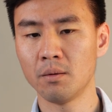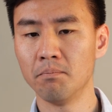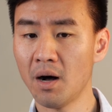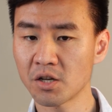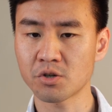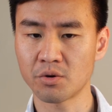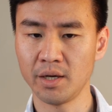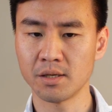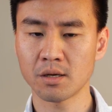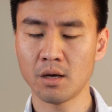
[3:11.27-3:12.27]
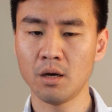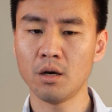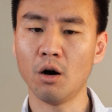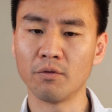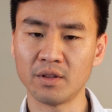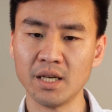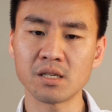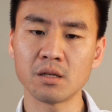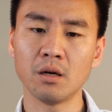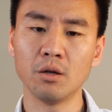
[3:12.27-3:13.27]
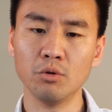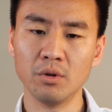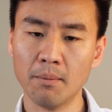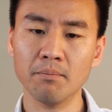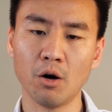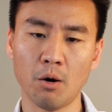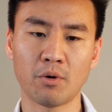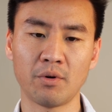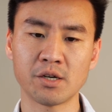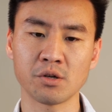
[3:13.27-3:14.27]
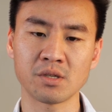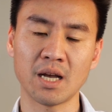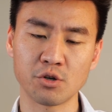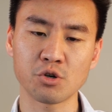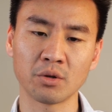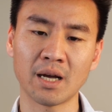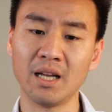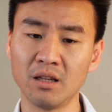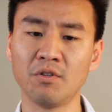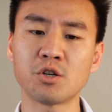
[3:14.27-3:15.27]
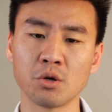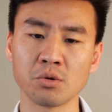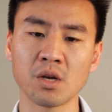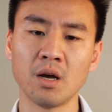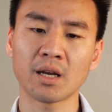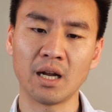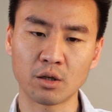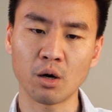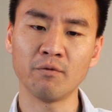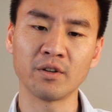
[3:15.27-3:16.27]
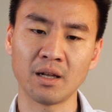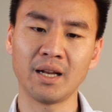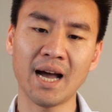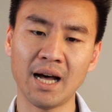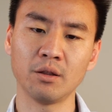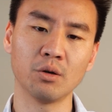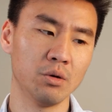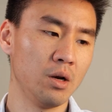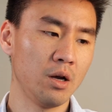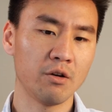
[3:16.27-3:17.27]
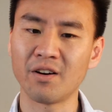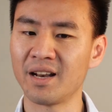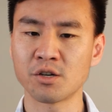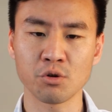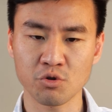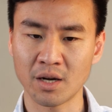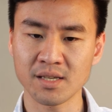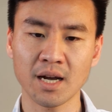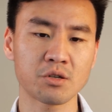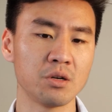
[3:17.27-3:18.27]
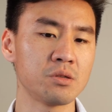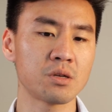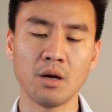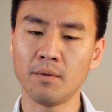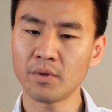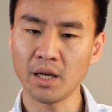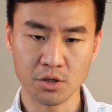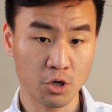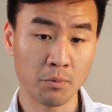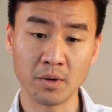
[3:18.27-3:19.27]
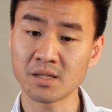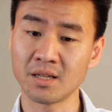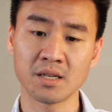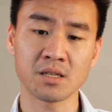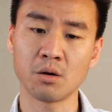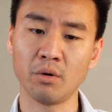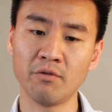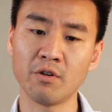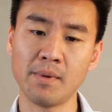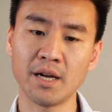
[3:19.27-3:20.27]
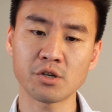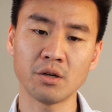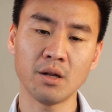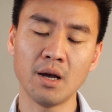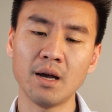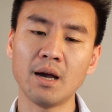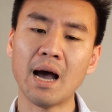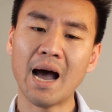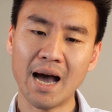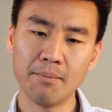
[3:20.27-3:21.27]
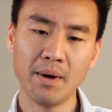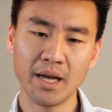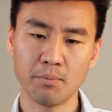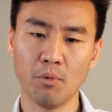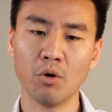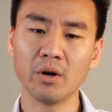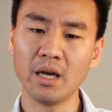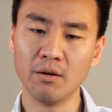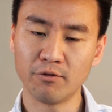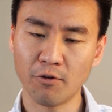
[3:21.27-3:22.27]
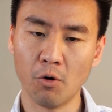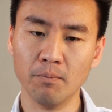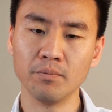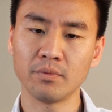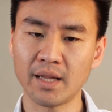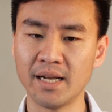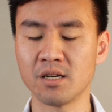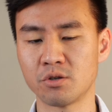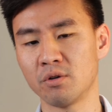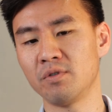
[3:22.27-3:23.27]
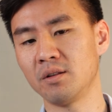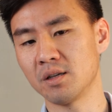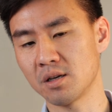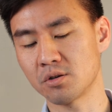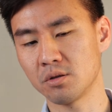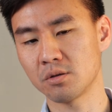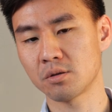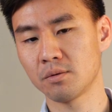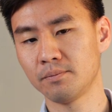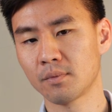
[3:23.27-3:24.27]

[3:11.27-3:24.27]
Masteries of these number operations ensure that individuals can confidently handle financial transactions, interpret statistical information, and make more informed, data-driven decisions.